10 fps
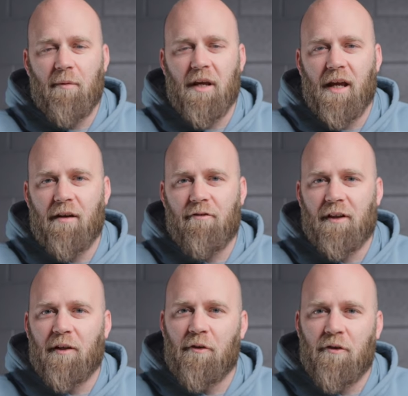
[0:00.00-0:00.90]
we have
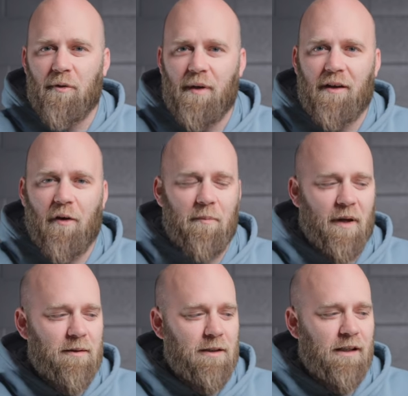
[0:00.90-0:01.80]
a little two week old
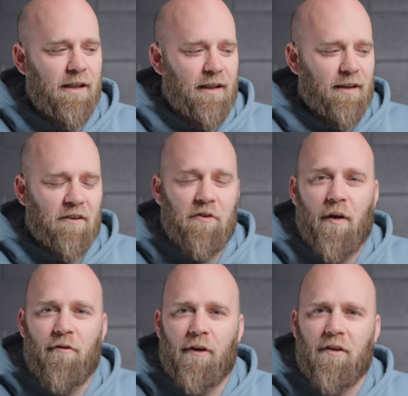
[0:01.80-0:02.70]
baby. It's
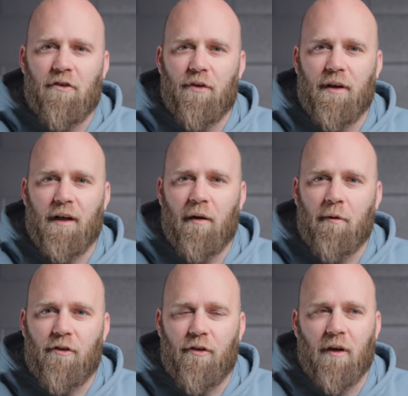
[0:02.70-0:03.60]
quite a funny story. I
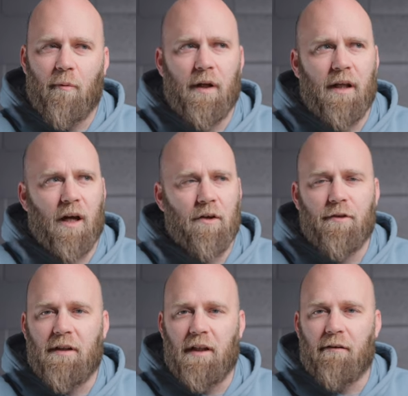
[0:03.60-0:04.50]
was shooting a wedding
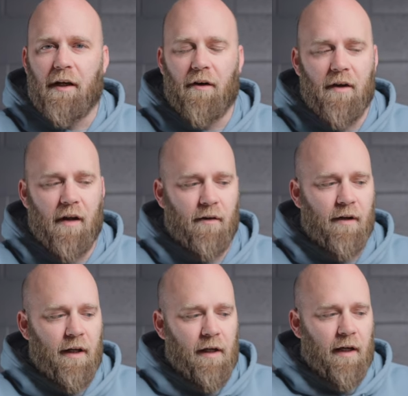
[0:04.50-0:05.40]
over a year ago now,
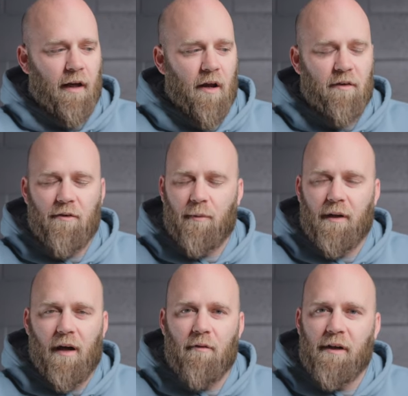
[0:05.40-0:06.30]
and I
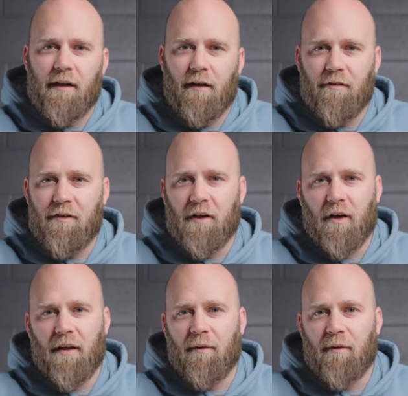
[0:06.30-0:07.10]
swear I recognized the guy that